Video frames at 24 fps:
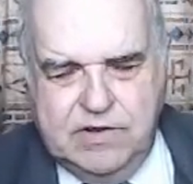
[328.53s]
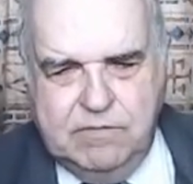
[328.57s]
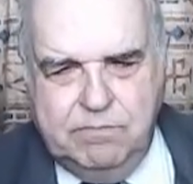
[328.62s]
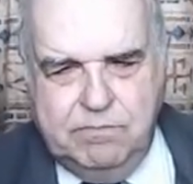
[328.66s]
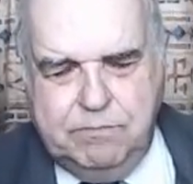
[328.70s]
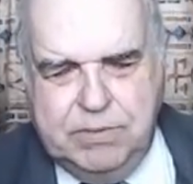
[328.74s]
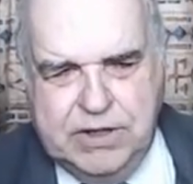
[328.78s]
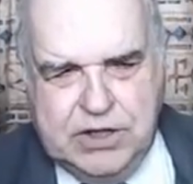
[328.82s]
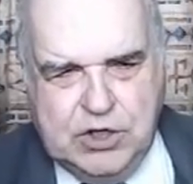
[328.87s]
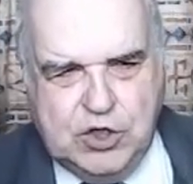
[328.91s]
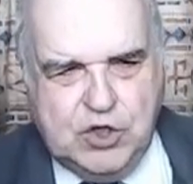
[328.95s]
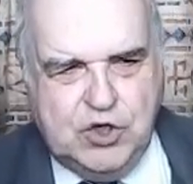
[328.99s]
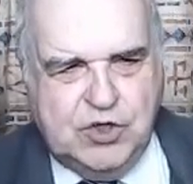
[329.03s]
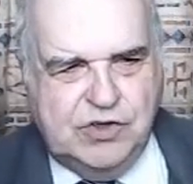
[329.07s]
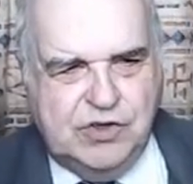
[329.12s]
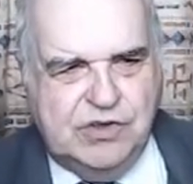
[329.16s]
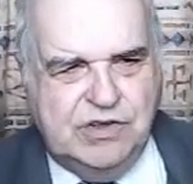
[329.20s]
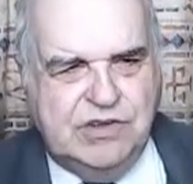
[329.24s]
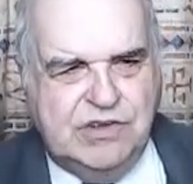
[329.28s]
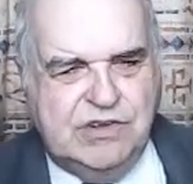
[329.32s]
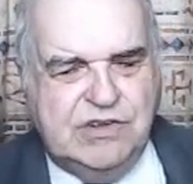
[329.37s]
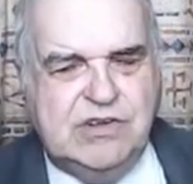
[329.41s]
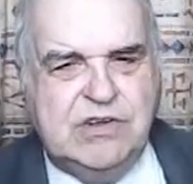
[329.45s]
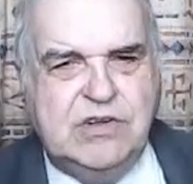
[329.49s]

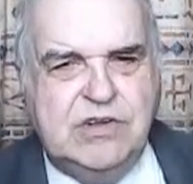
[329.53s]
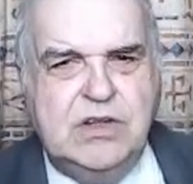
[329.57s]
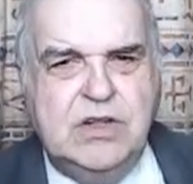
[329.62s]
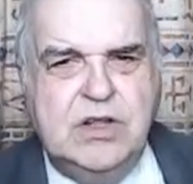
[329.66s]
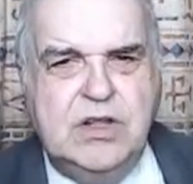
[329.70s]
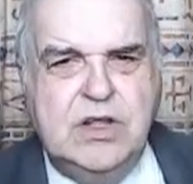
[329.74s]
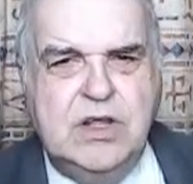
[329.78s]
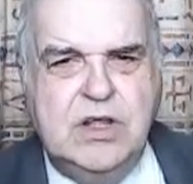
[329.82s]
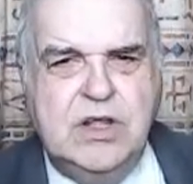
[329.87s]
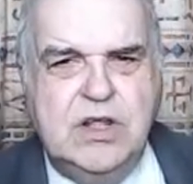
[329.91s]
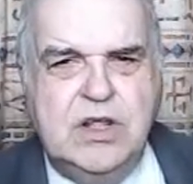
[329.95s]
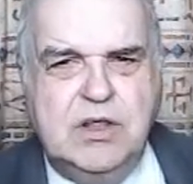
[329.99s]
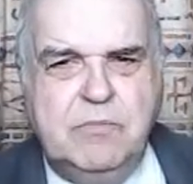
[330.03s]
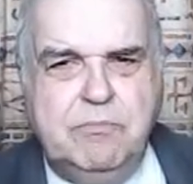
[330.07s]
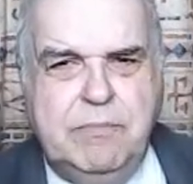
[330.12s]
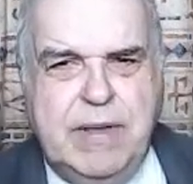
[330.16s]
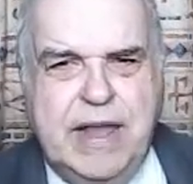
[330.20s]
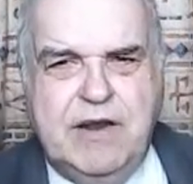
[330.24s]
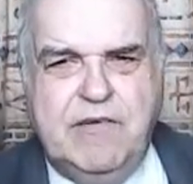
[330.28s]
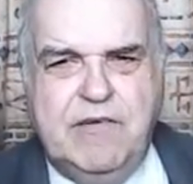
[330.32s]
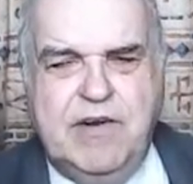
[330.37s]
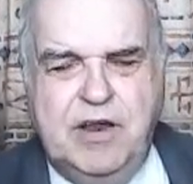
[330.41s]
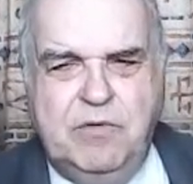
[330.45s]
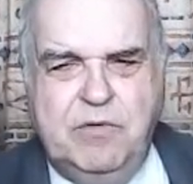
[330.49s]
pictures,
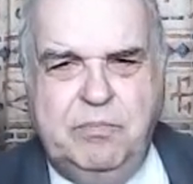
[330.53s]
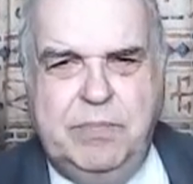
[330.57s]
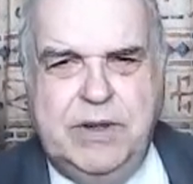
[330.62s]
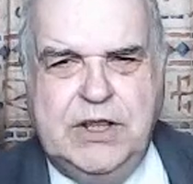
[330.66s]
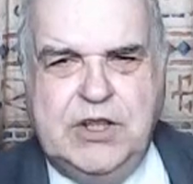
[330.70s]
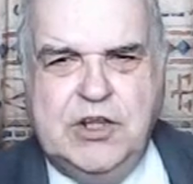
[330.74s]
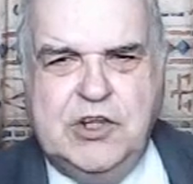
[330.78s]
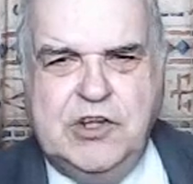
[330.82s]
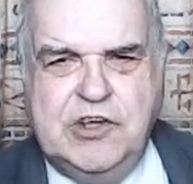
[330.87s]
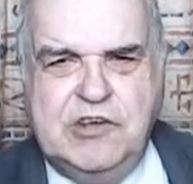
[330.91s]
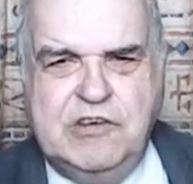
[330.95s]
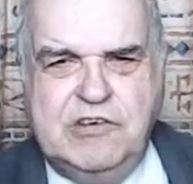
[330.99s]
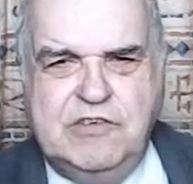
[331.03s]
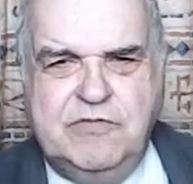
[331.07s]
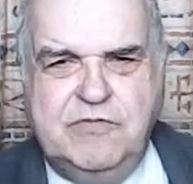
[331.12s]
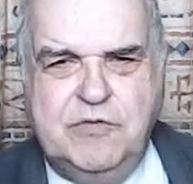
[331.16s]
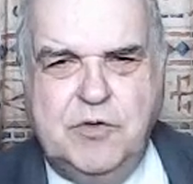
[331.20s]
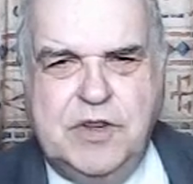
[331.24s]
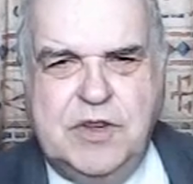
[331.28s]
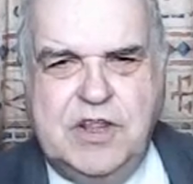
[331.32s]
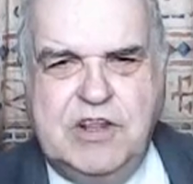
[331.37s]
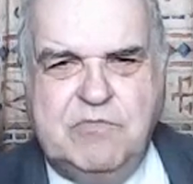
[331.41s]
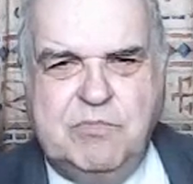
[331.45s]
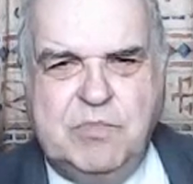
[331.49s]
background pictures for
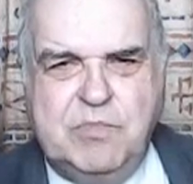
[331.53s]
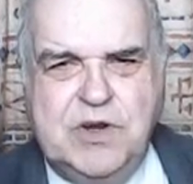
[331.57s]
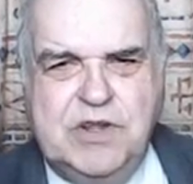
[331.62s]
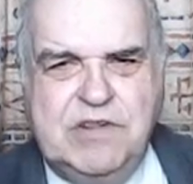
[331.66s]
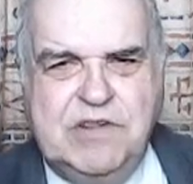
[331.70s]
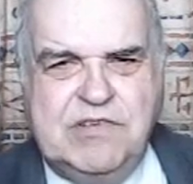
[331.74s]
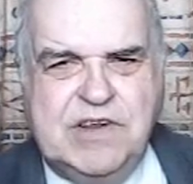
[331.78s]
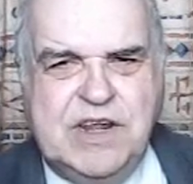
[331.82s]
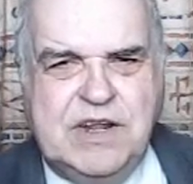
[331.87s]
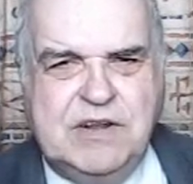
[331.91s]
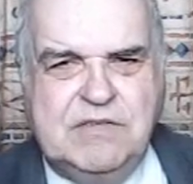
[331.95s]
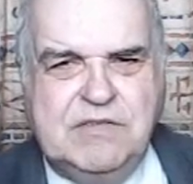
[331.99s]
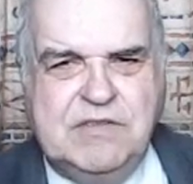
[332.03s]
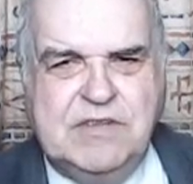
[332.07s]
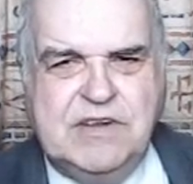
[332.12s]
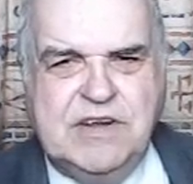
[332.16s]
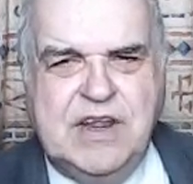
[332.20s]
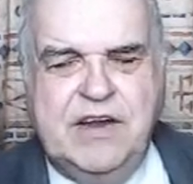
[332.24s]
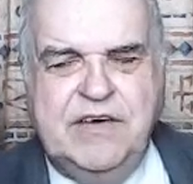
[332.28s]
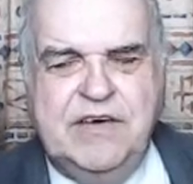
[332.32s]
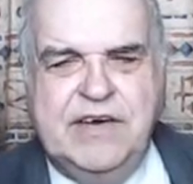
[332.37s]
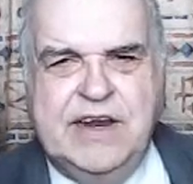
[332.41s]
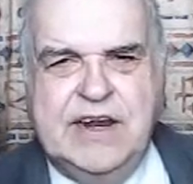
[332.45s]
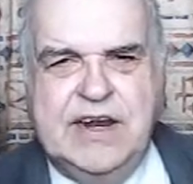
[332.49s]
these presets
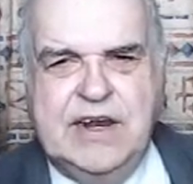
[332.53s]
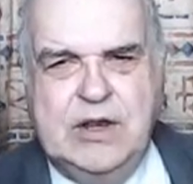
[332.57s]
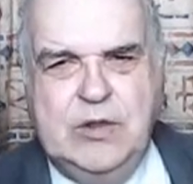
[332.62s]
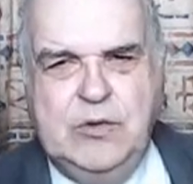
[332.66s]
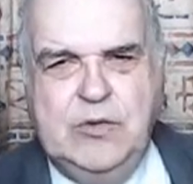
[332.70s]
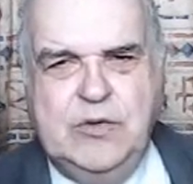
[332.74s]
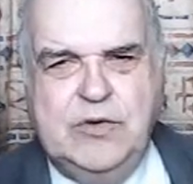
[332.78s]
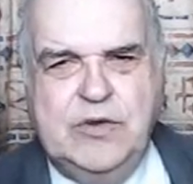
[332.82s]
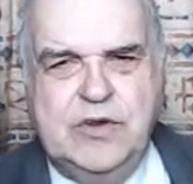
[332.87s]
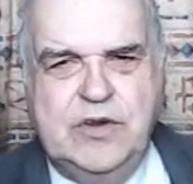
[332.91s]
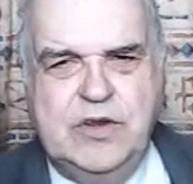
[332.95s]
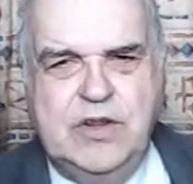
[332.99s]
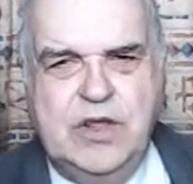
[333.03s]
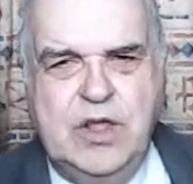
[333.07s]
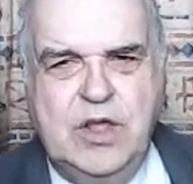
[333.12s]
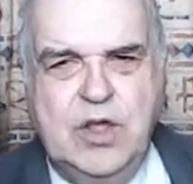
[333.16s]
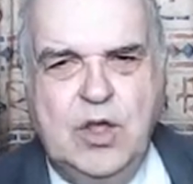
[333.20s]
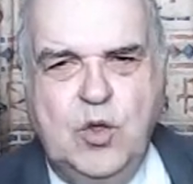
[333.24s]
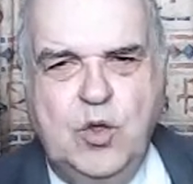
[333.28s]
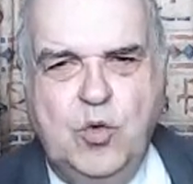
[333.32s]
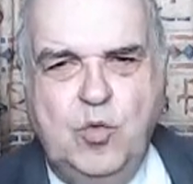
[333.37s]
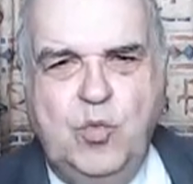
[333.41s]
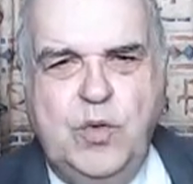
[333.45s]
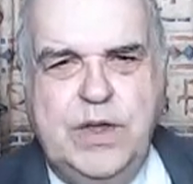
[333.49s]
are included
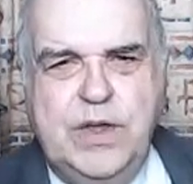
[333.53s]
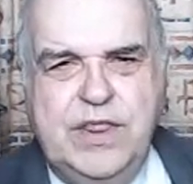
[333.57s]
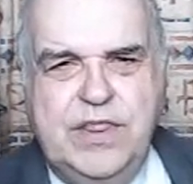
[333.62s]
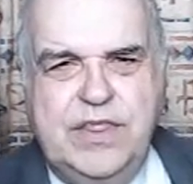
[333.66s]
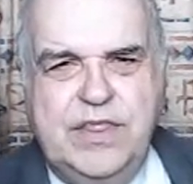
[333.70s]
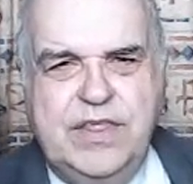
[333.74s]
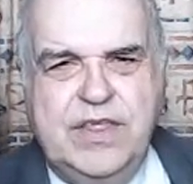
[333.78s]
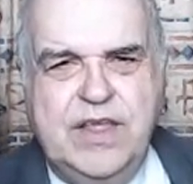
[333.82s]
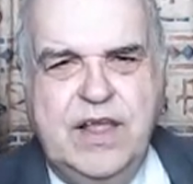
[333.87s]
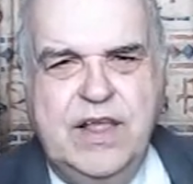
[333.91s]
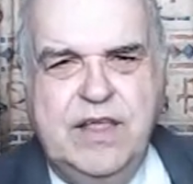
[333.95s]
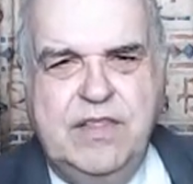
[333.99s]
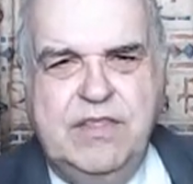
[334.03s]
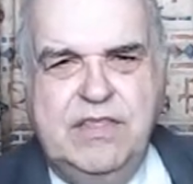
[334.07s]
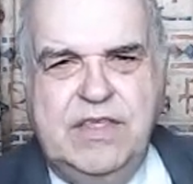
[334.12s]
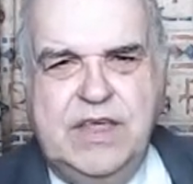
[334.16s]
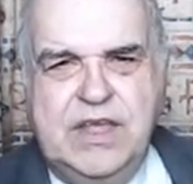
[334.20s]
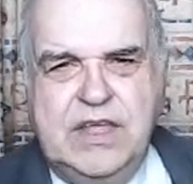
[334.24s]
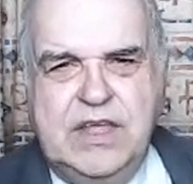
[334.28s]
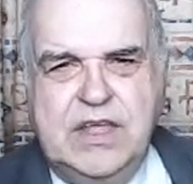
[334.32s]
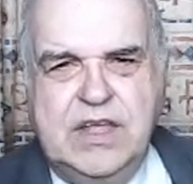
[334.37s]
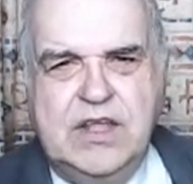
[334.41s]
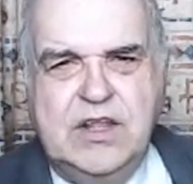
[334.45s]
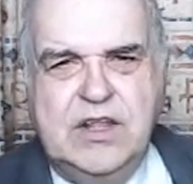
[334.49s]
with
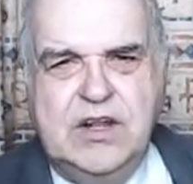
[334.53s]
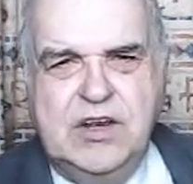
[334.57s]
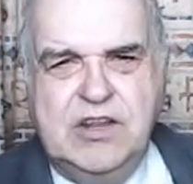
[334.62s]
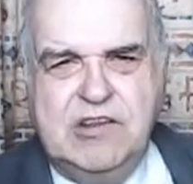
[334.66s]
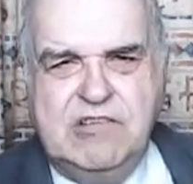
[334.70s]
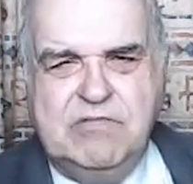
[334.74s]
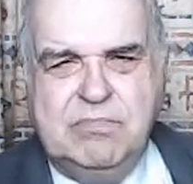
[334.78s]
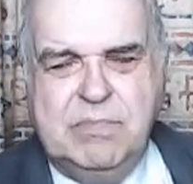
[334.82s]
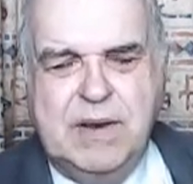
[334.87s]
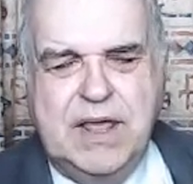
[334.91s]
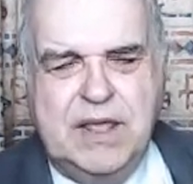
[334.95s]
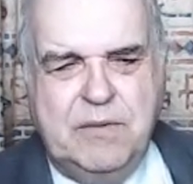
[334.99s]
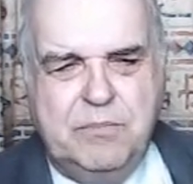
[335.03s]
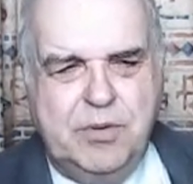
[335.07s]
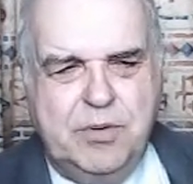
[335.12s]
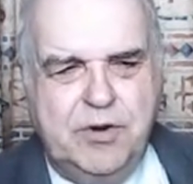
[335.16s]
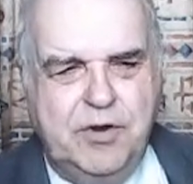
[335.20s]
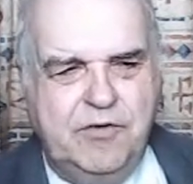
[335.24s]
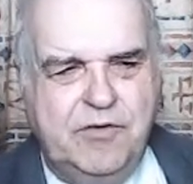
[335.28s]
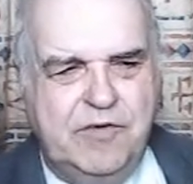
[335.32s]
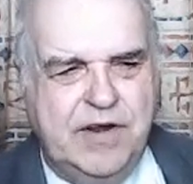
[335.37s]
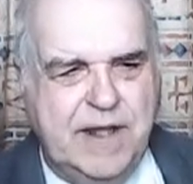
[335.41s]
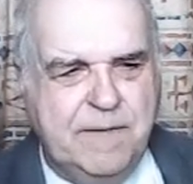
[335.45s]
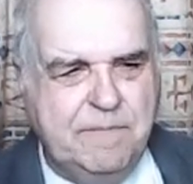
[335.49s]
the display
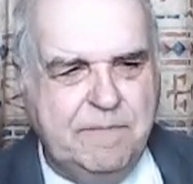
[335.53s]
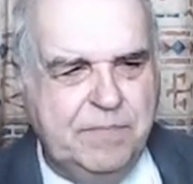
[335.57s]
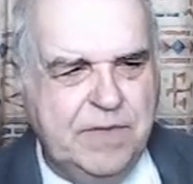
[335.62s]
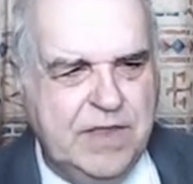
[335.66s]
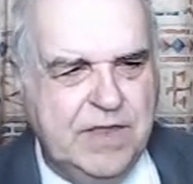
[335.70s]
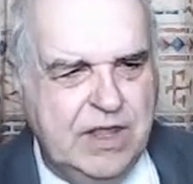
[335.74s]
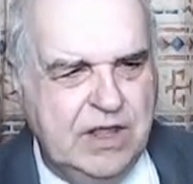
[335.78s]
program.